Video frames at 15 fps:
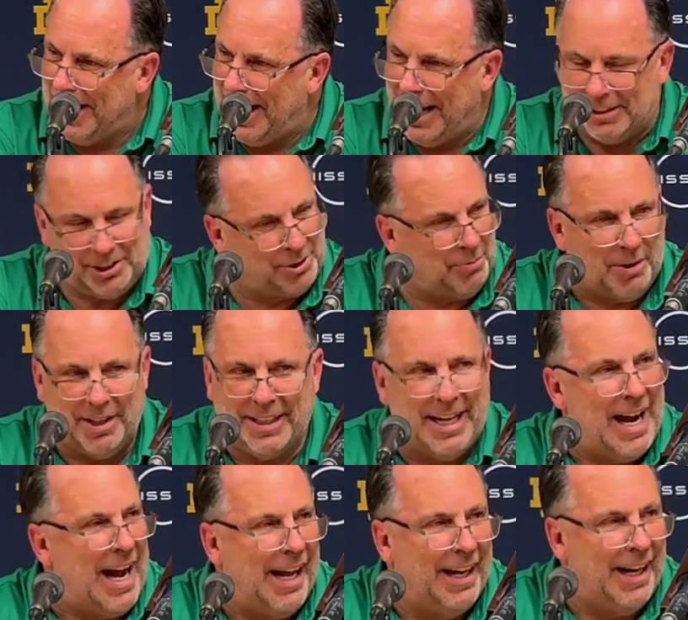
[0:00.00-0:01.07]
I swear to
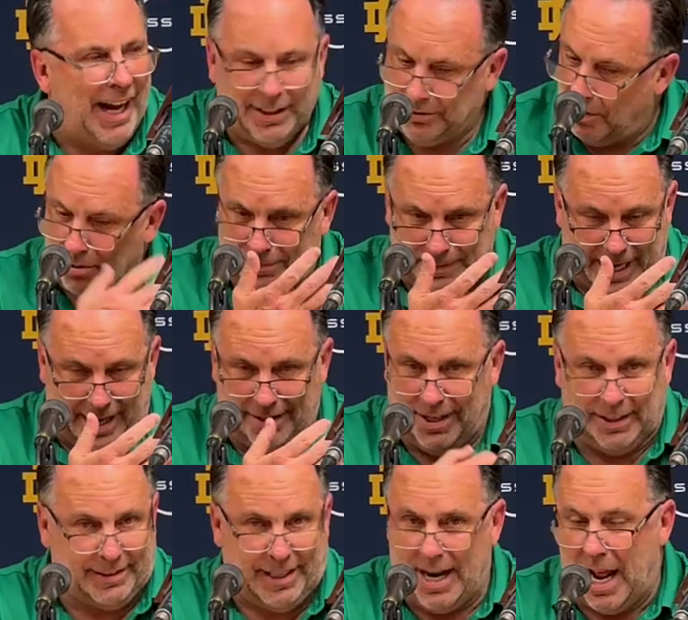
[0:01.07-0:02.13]
God, I told him that.
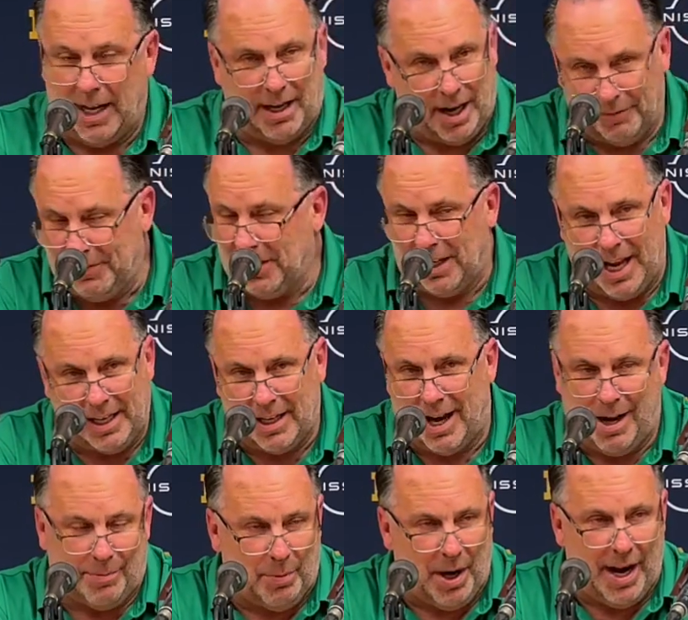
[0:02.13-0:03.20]
I said, I love you like
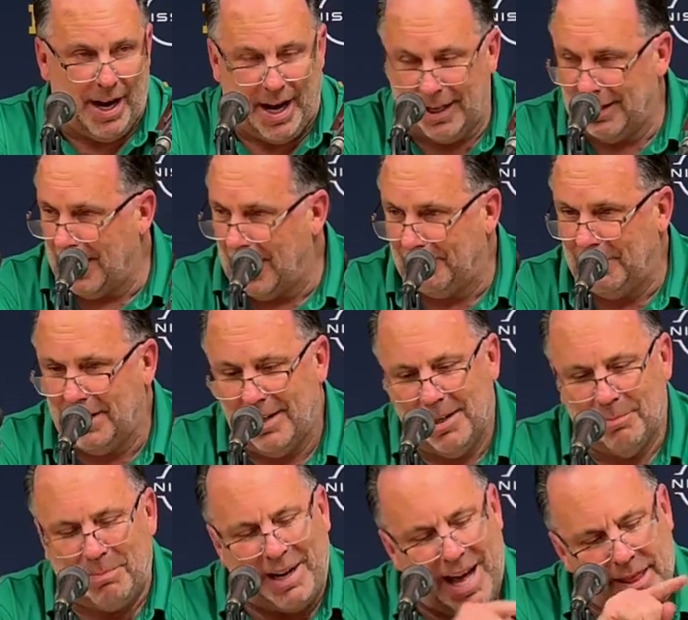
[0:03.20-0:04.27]
Kyle Brey. I love you,
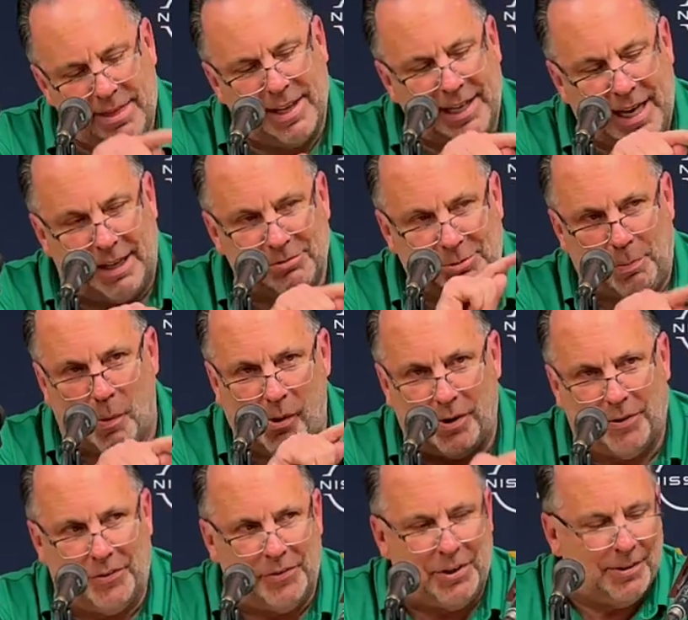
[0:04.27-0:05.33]
but I think I've
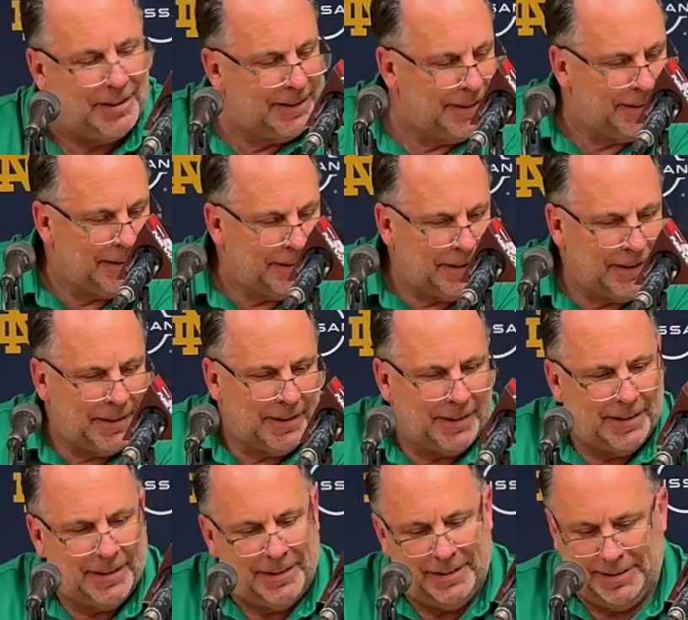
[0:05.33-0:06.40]
spoiled you.
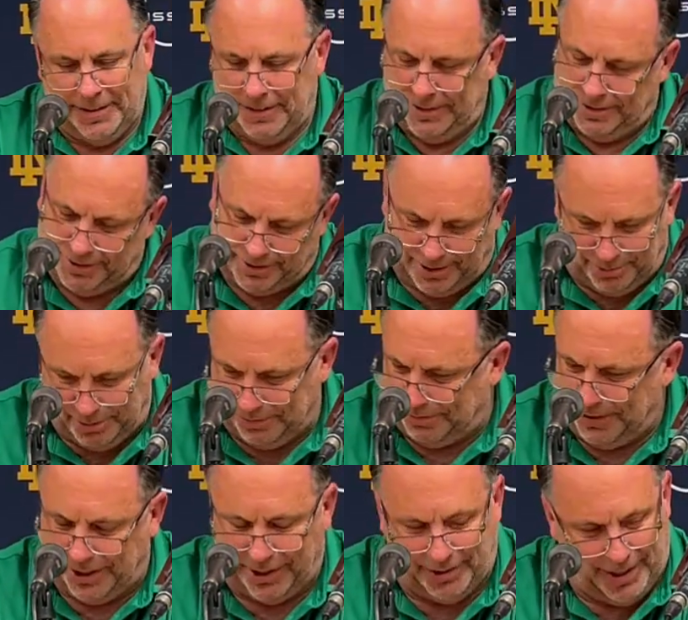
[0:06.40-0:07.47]
So we'll
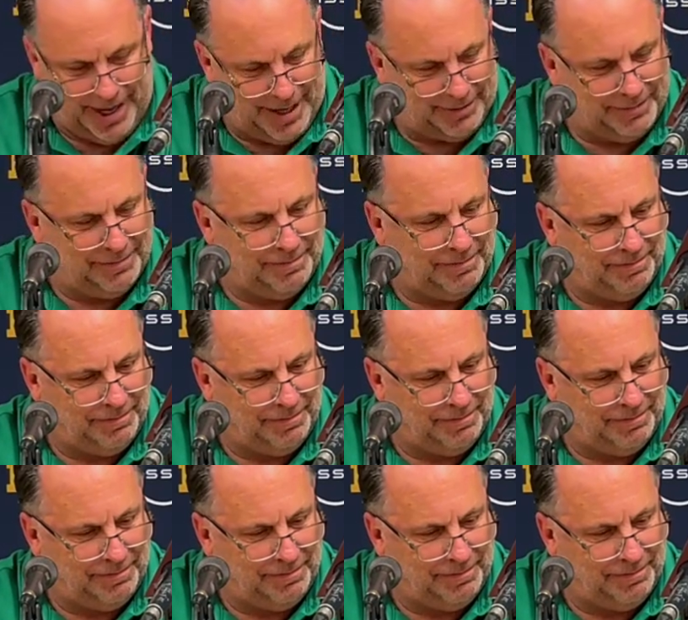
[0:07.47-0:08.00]
figure it out.